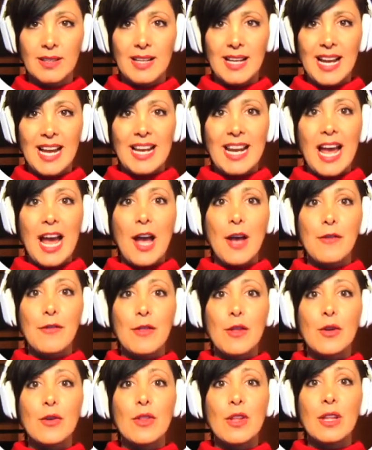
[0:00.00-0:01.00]
And
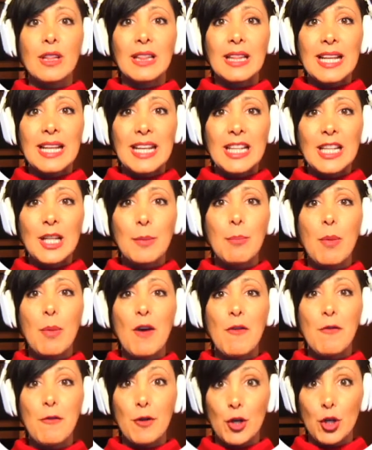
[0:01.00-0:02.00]
after the link
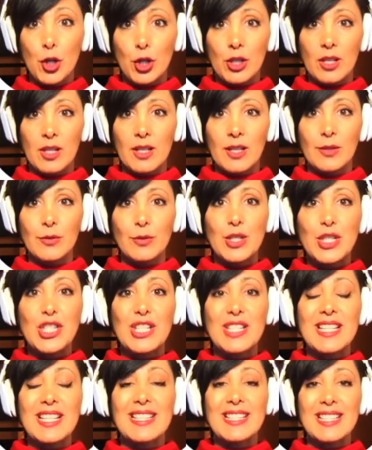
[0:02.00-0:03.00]
buffer
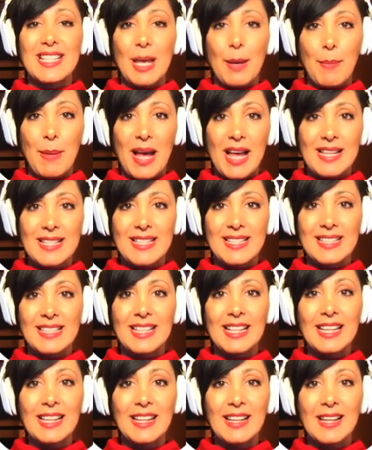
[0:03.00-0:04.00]
reaches its
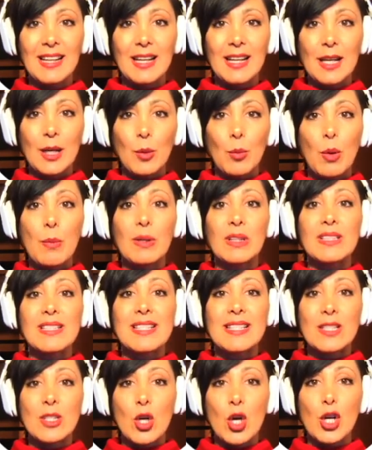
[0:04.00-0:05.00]
capacity, we will
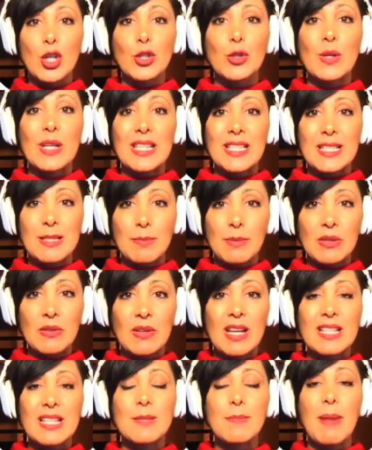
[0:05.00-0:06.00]
start to
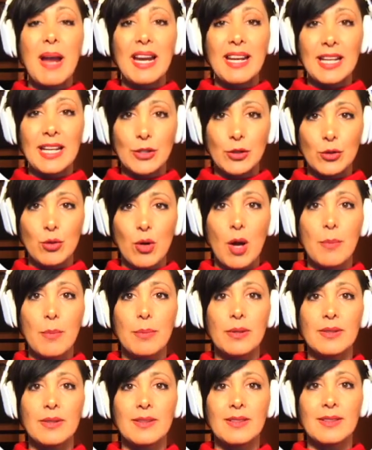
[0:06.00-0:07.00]
experience packet drop.
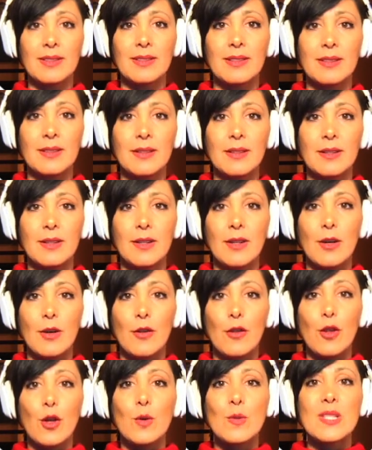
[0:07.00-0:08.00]

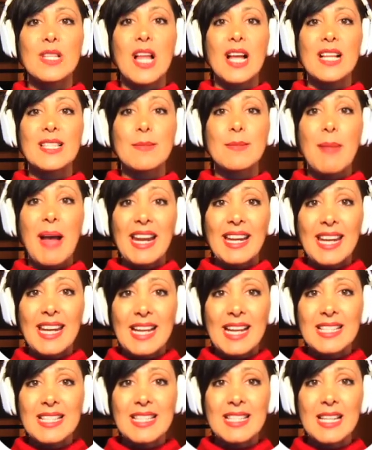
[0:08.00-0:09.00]
Those lost
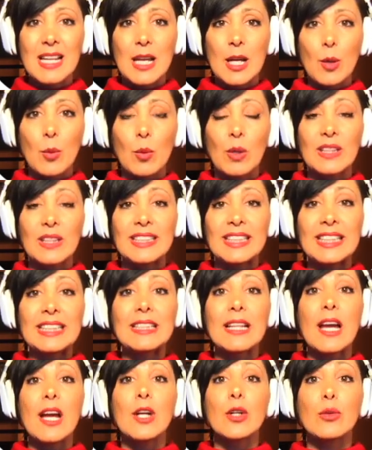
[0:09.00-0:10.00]
packets will need
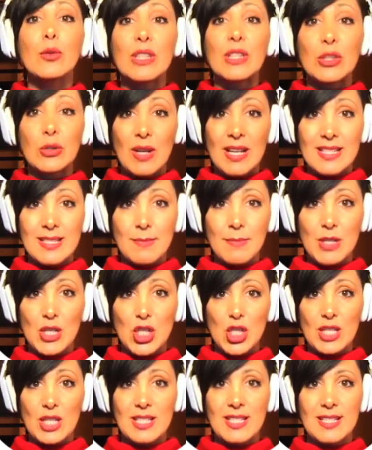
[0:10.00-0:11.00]

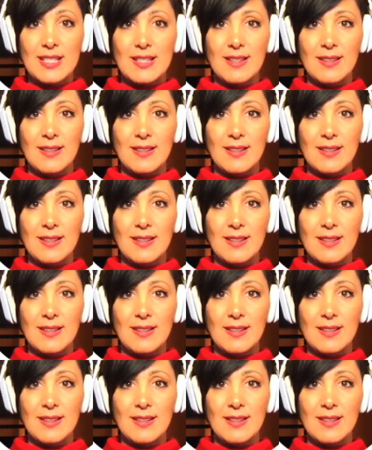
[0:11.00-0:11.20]
retransmissions.